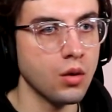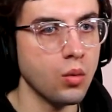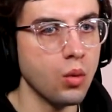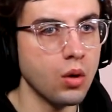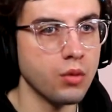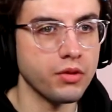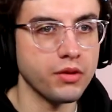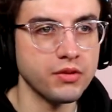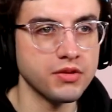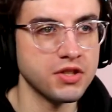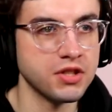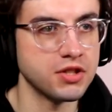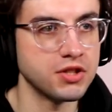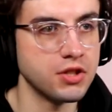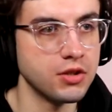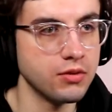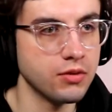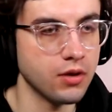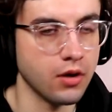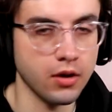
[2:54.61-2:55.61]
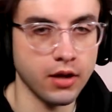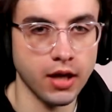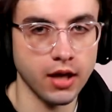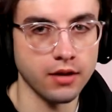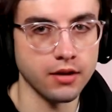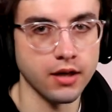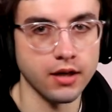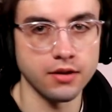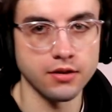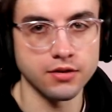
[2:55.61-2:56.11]
Whoa, there's a dude.
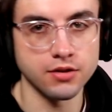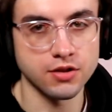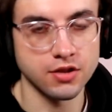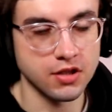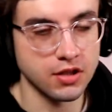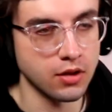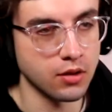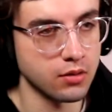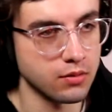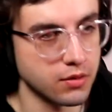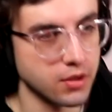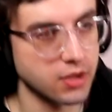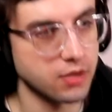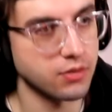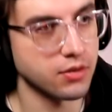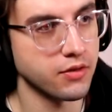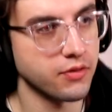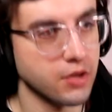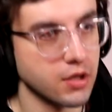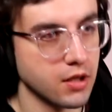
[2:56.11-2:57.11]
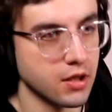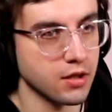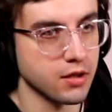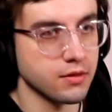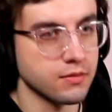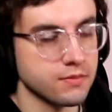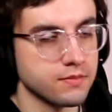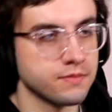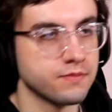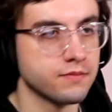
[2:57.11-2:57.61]
Okay, yeah, they're just gone. They don't even care.